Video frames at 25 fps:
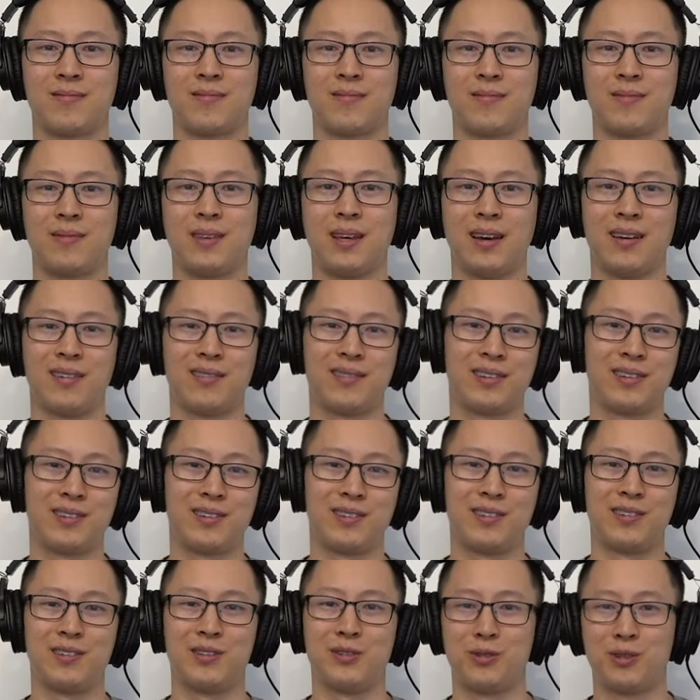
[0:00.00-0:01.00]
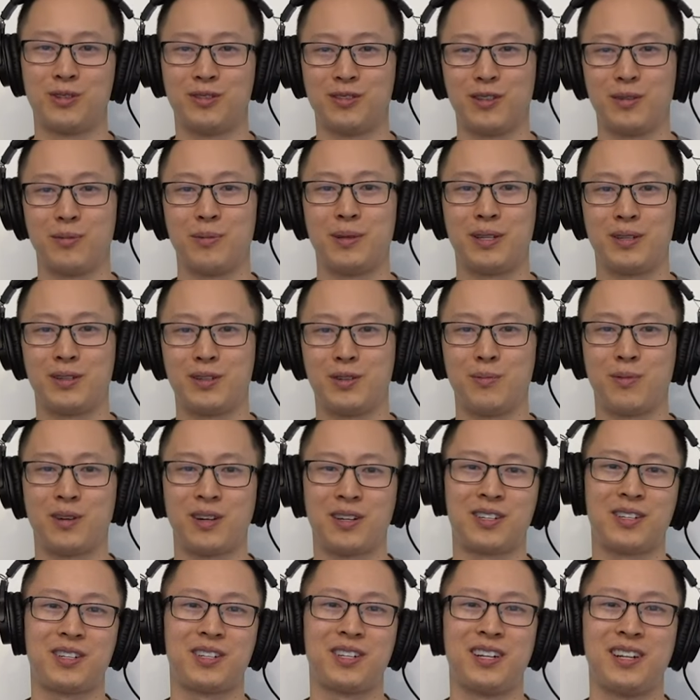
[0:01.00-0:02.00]
Yeah, you're doing a little bit too
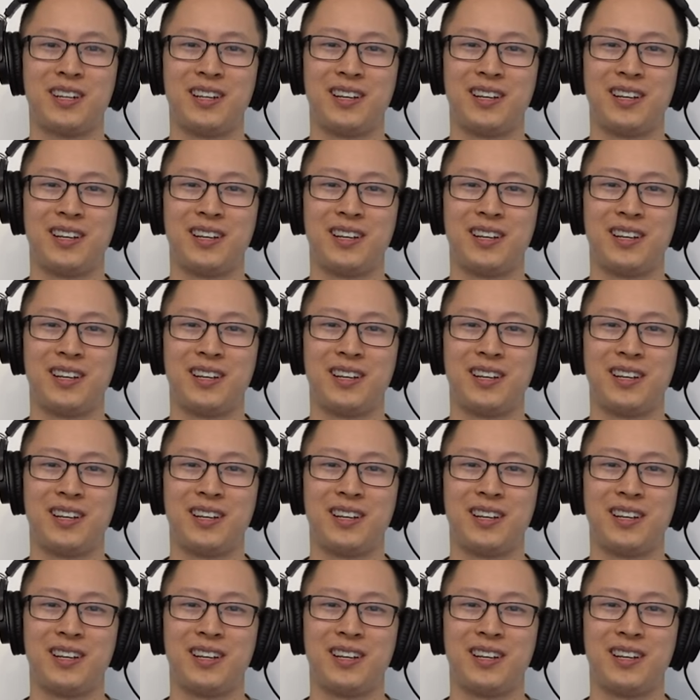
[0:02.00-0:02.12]
much.